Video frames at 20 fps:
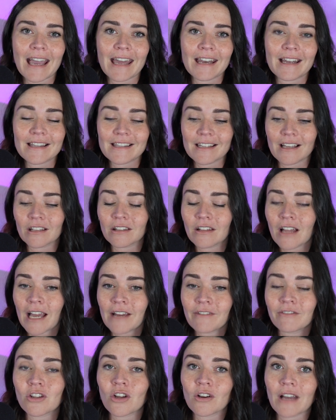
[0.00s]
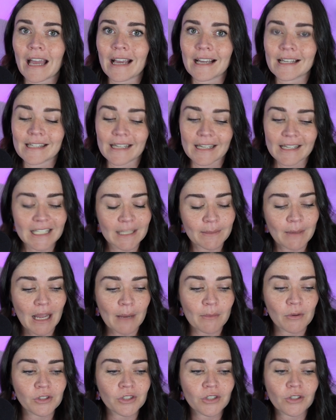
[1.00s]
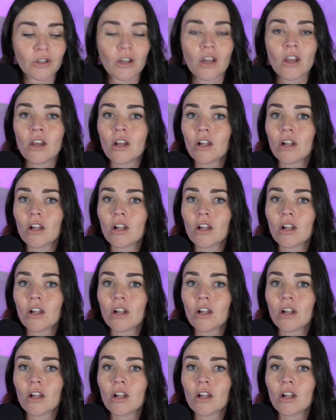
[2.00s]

and it's a lifelong access to be able to